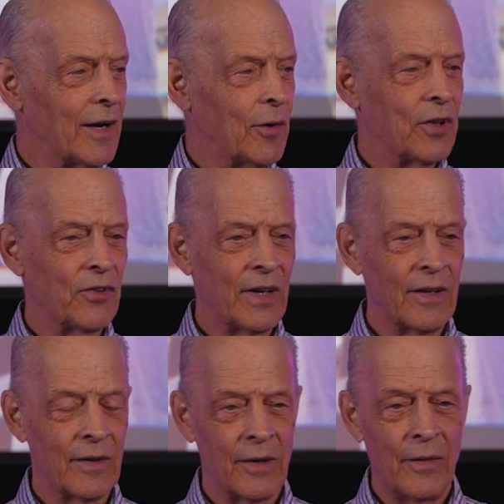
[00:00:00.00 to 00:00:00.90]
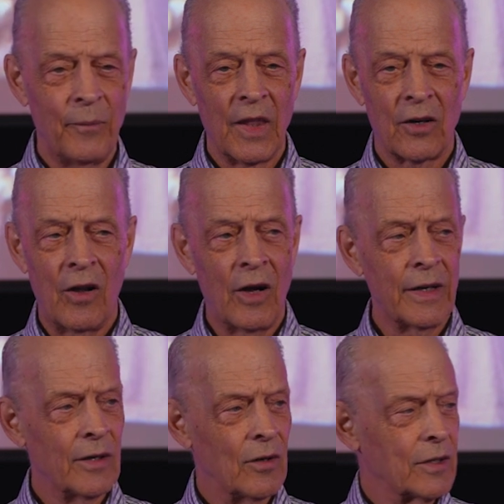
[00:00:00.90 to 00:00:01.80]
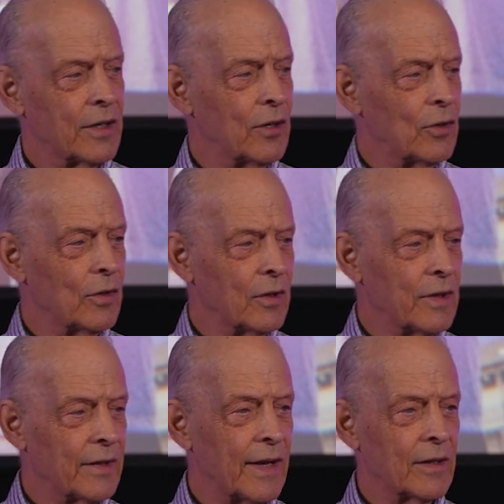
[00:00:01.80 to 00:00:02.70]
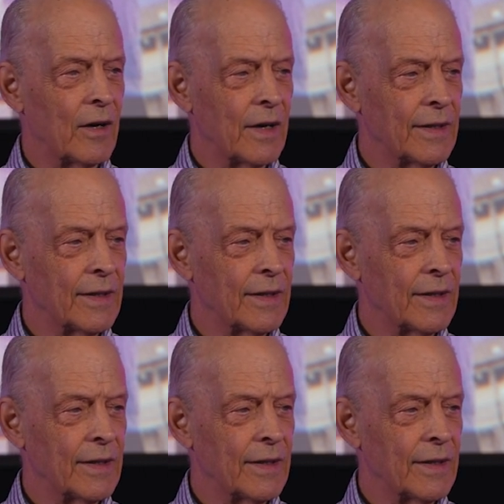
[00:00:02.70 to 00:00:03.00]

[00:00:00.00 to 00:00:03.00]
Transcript: I would say to Claudia, look, you know, look at that guy.